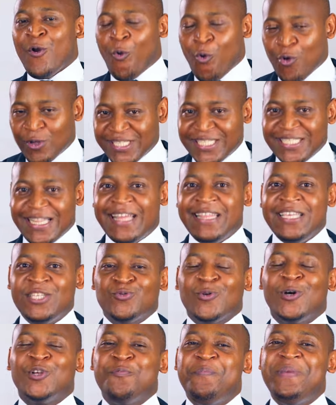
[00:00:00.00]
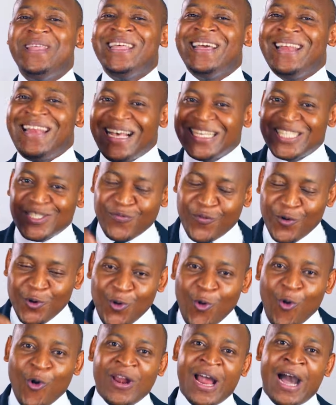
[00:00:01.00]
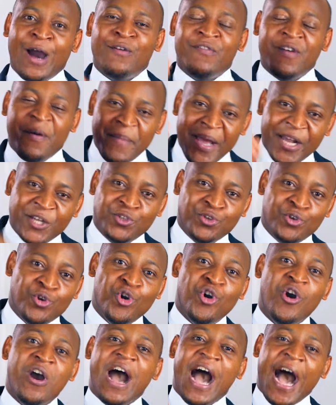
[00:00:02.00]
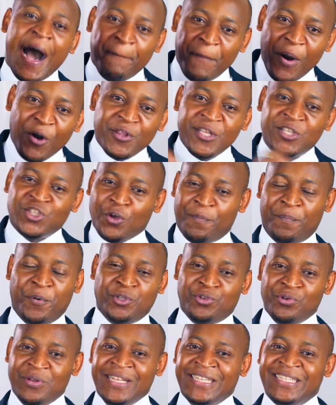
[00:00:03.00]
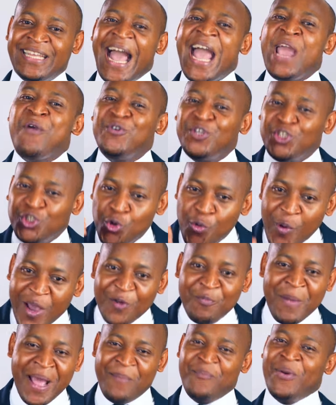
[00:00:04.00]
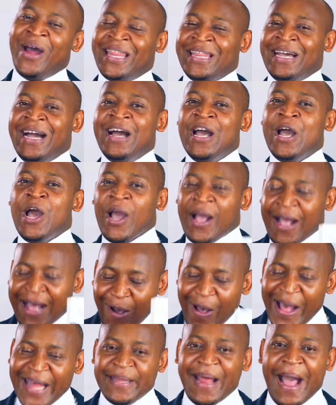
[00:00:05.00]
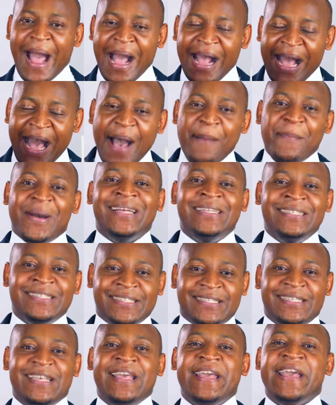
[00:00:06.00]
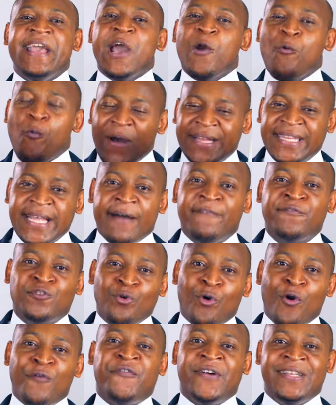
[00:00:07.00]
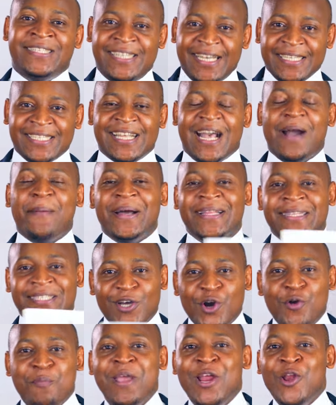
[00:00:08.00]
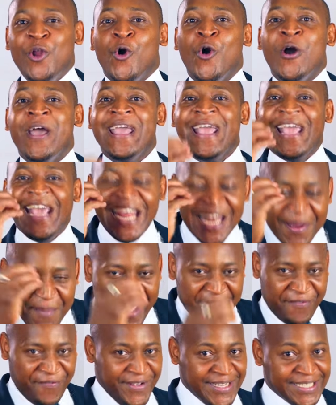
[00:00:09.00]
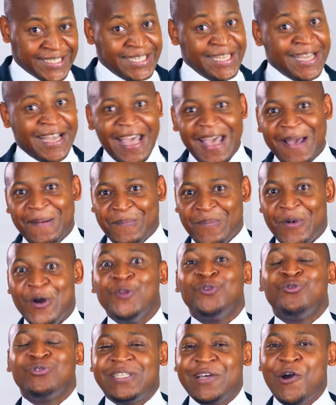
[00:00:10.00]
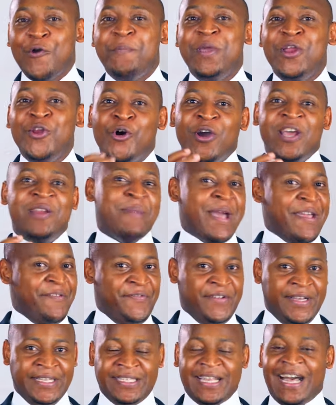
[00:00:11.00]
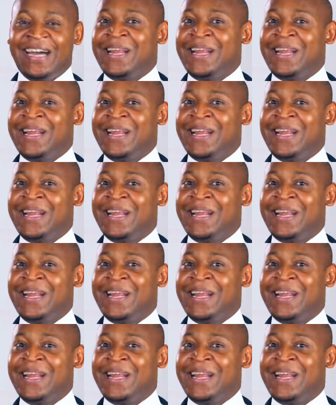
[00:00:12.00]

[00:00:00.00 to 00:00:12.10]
Consider this one be the last phone call I ever make to you about this opportunity. I wish you well, my brother. Come and see what I have to offer. Just come and tell me no in my face. He came to tell me no in my face.